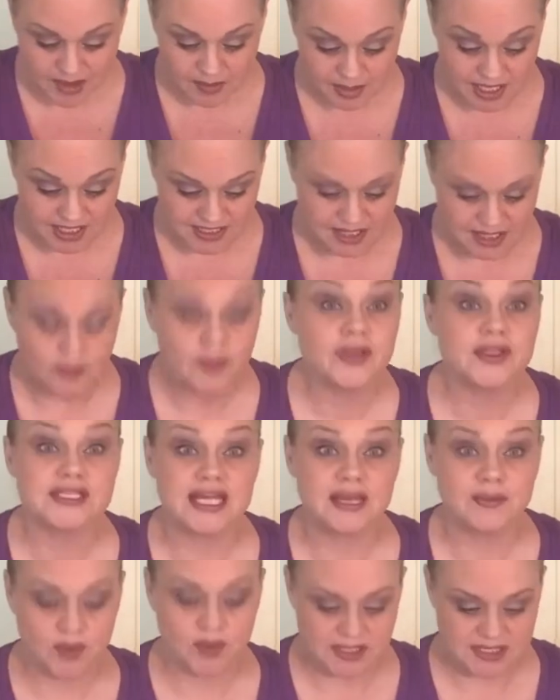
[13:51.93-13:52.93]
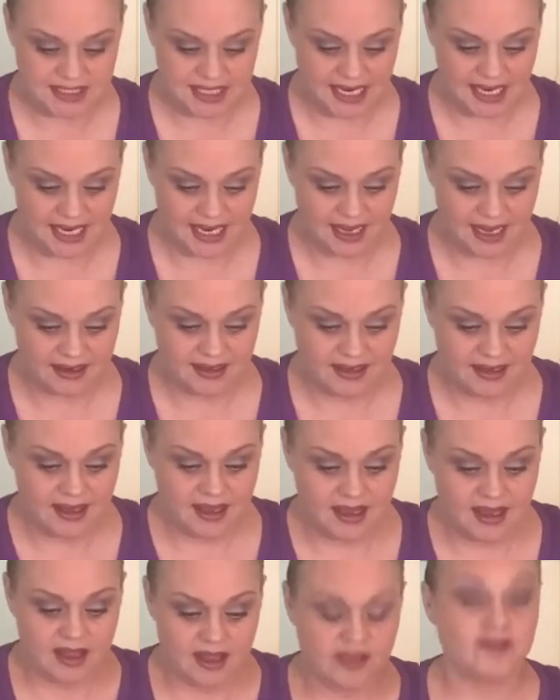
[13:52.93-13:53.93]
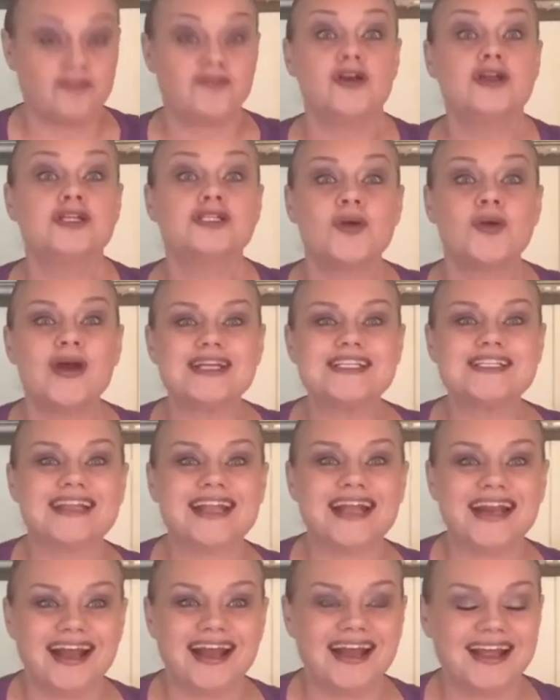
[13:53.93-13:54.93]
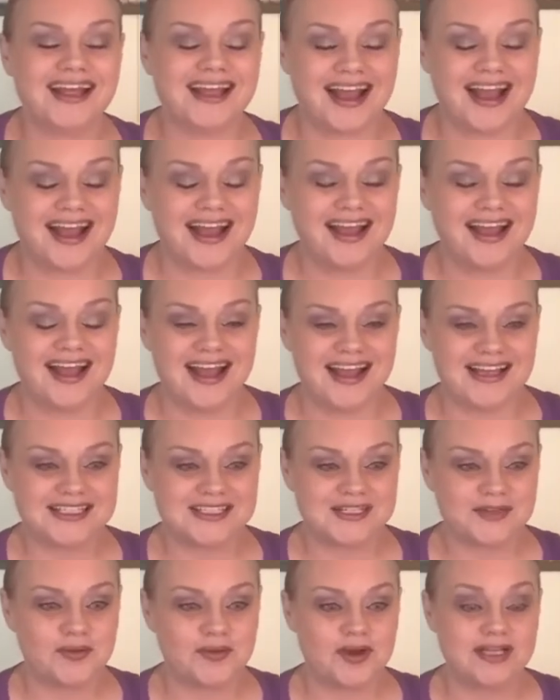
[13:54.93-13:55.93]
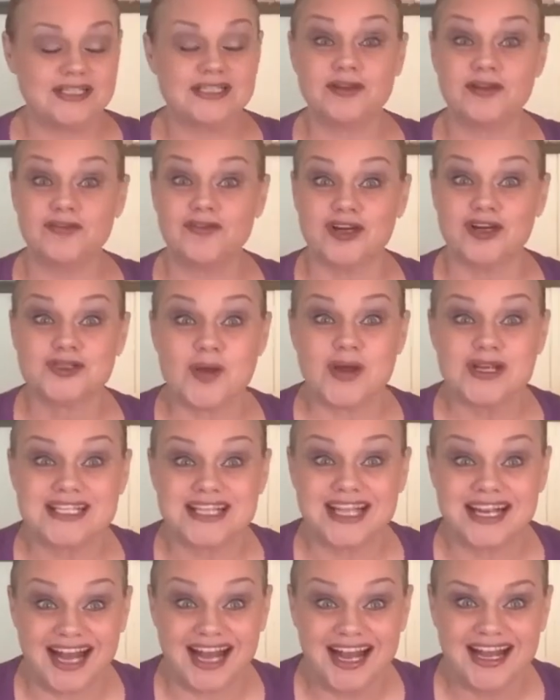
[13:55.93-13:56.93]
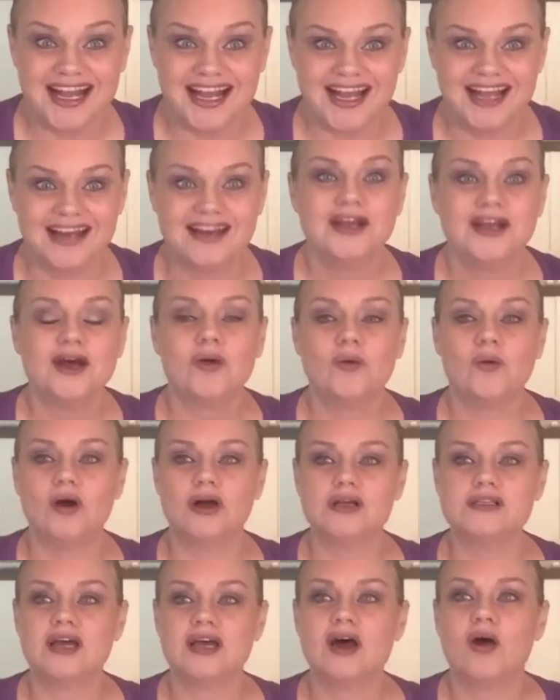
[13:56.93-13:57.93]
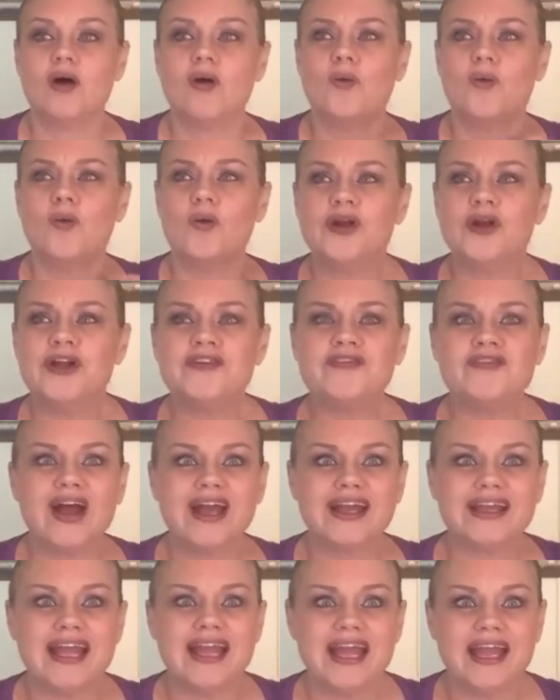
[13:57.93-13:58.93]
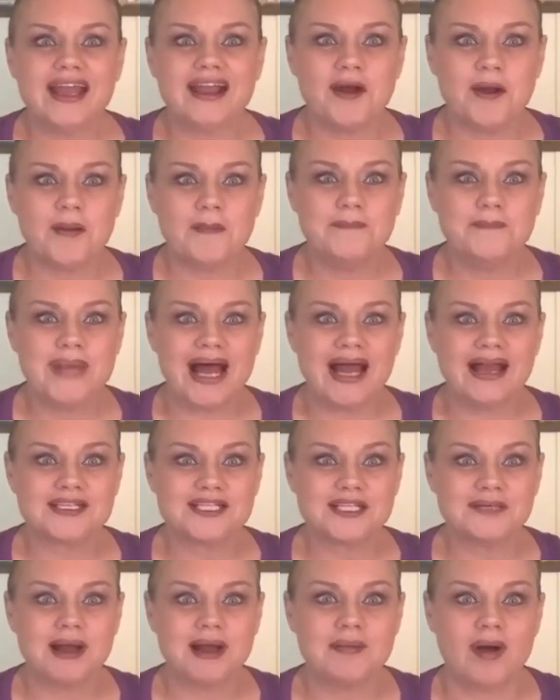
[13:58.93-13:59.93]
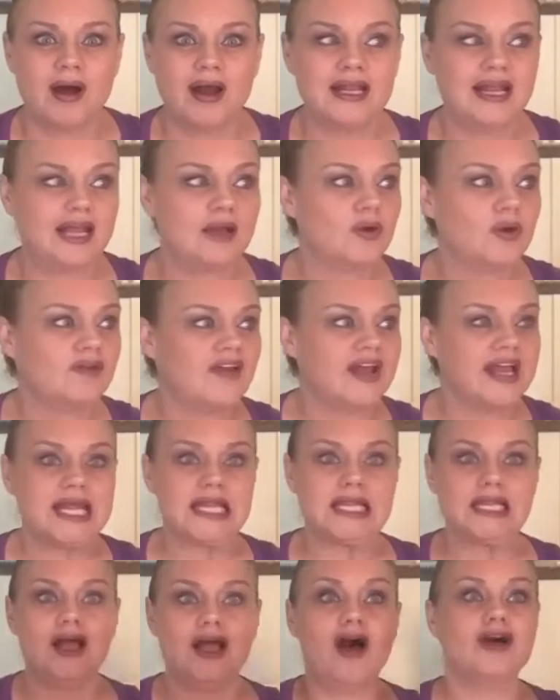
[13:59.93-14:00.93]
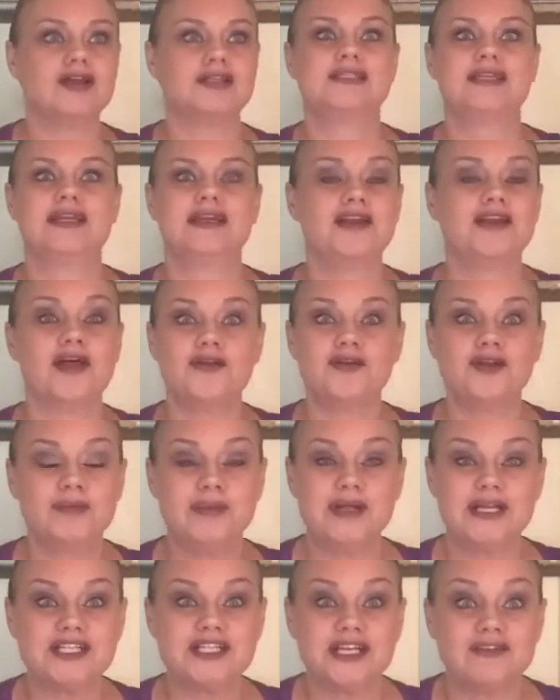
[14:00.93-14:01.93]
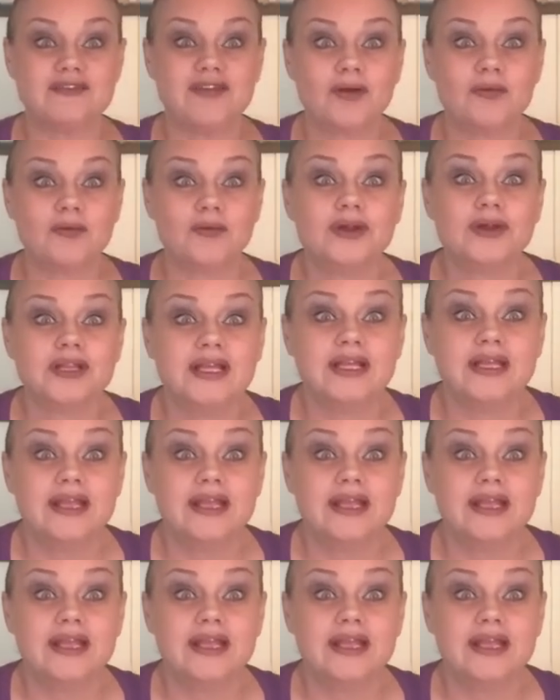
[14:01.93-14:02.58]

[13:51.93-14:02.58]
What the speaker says: because they were the same ones that I had. The first question that I got asked was, and the first question that I had was, what if I can't come back to my body? Like, what if I get lost in another dimension if I really